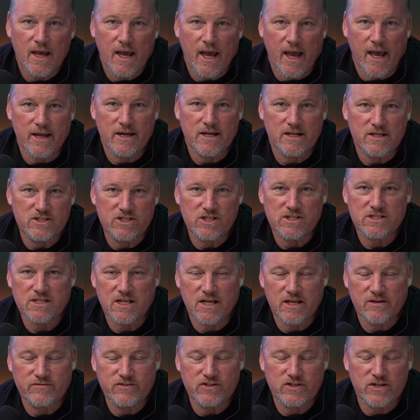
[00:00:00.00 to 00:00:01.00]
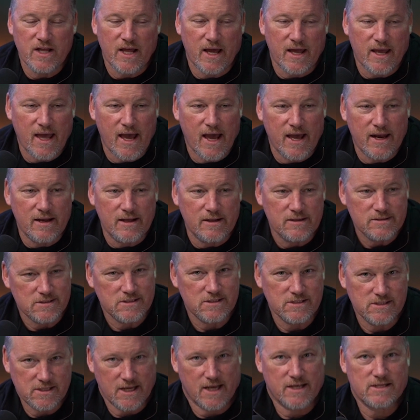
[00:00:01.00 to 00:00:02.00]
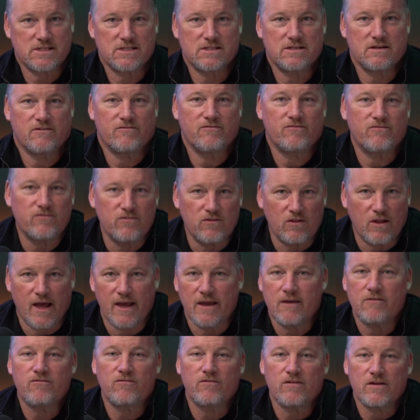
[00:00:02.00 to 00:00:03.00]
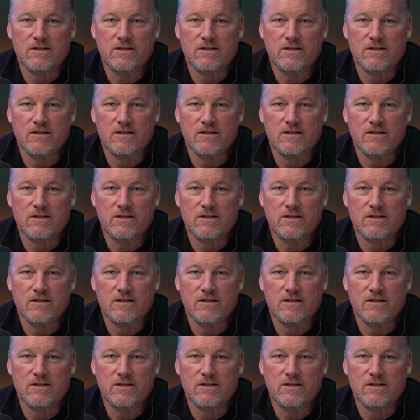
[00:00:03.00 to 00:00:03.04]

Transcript: And it just gives you that kind of zest of life.